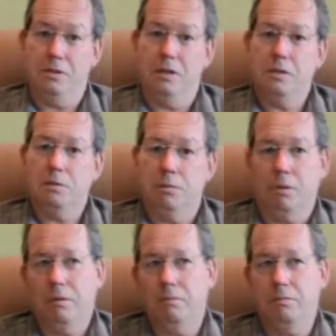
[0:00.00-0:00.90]
And I said,
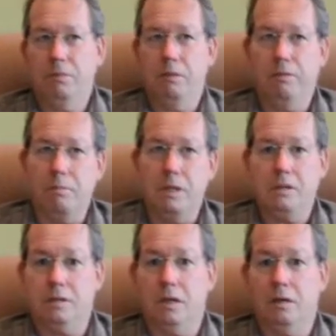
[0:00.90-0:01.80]
well, for me,
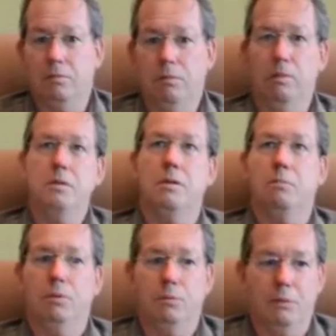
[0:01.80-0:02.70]
it's kind of well,
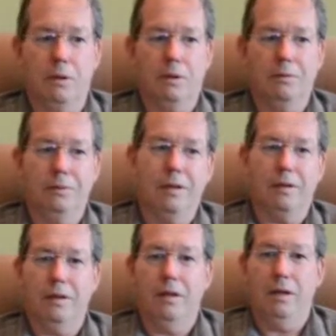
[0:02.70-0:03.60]
simple, you know,
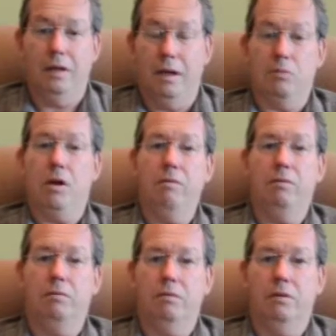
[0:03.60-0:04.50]
like I'm
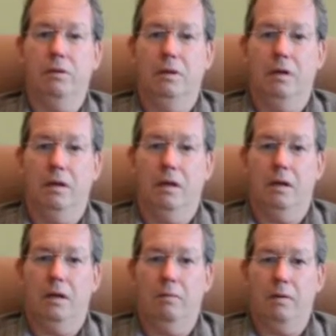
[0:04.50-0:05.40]
grateful,
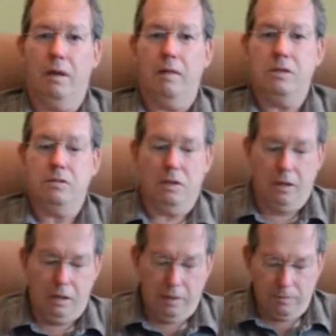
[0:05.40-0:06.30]
uh, and that's
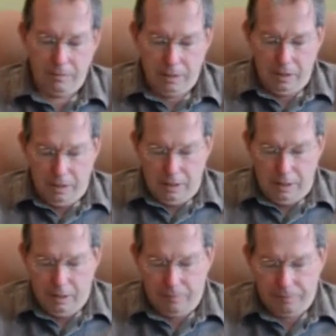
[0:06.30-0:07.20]
okay.
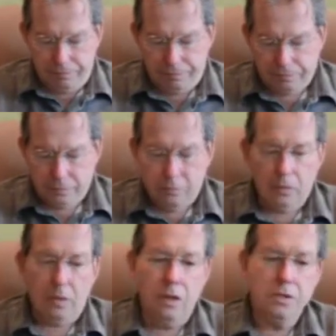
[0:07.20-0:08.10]
Um,
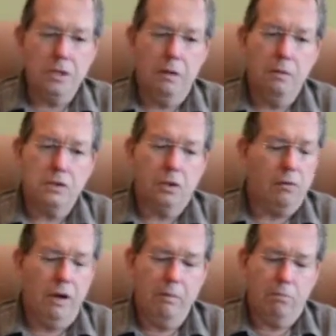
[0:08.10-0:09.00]
so it's a
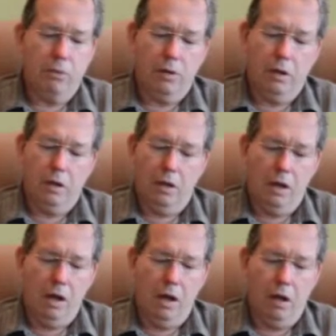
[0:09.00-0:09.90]
great book. Uh,
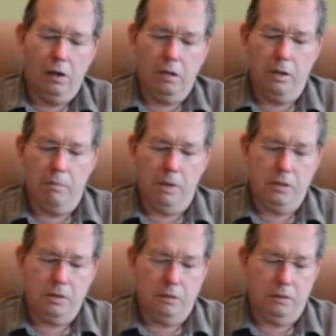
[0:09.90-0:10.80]
I highly
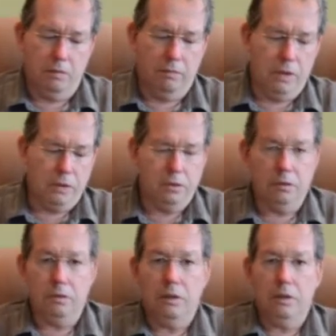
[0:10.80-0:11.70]
commend it to you. I invite
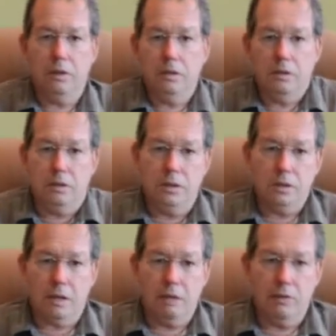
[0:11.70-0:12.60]
you to
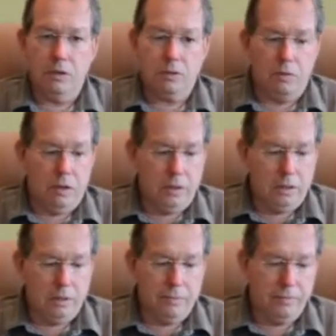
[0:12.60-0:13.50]
discover his
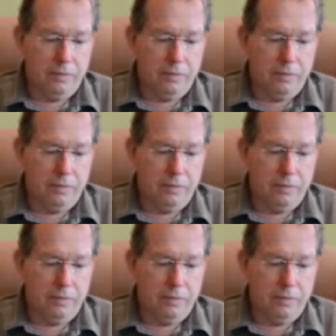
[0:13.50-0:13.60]
writings.